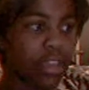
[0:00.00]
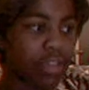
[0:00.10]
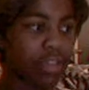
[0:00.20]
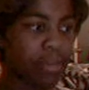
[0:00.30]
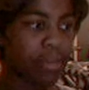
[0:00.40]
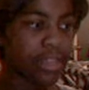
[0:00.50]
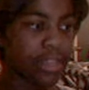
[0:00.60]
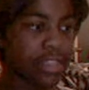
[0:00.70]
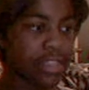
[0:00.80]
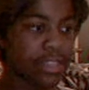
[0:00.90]

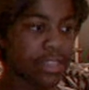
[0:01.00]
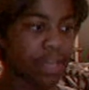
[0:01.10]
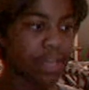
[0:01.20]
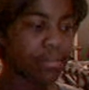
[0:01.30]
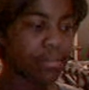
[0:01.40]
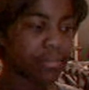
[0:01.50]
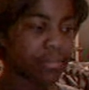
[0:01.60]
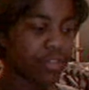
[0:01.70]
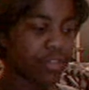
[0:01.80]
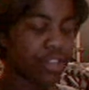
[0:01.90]
everybody says that
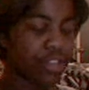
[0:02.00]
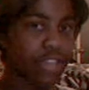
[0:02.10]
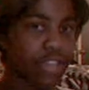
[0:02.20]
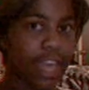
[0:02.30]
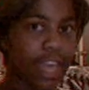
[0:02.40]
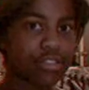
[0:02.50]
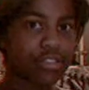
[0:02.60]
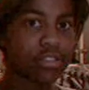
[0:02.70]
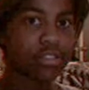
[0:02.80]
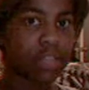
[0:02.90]
Fluttershy acts
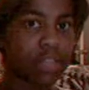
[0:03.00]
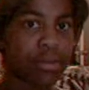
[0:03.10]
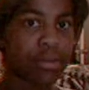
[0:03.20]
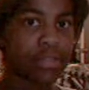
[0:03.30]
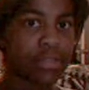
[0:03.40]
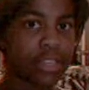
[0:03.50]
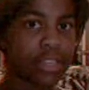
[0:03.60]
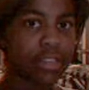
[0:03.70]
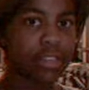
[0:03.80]
just like Posey.